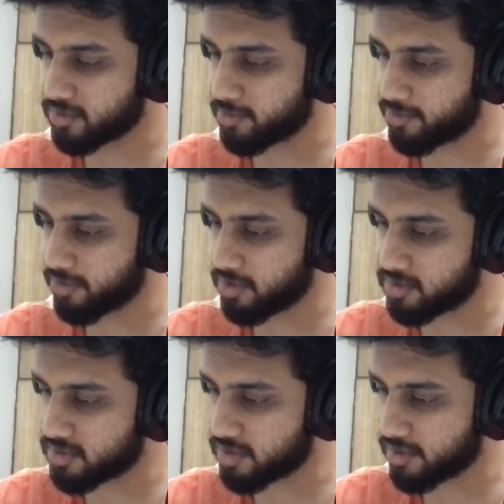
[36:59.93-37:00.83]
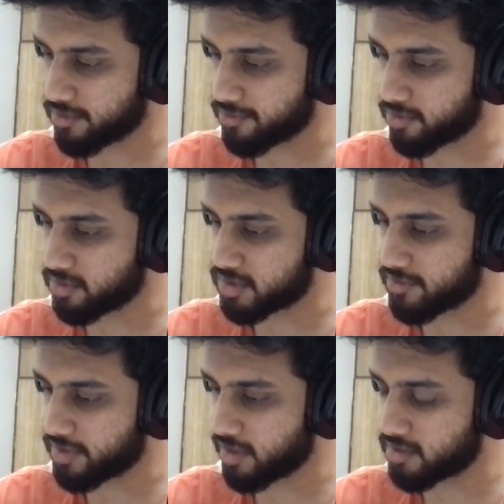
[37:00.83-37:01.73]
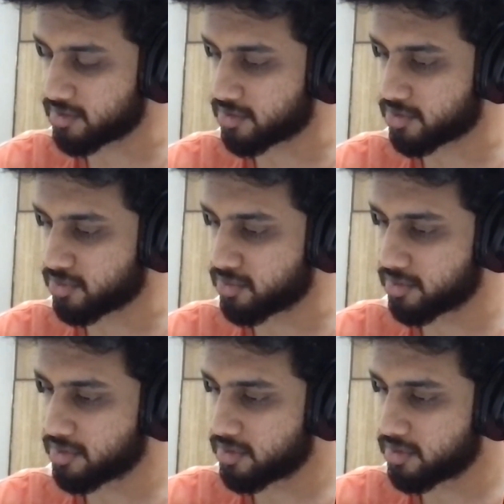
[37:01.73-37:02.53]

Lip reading: So false and false. Everything else is true.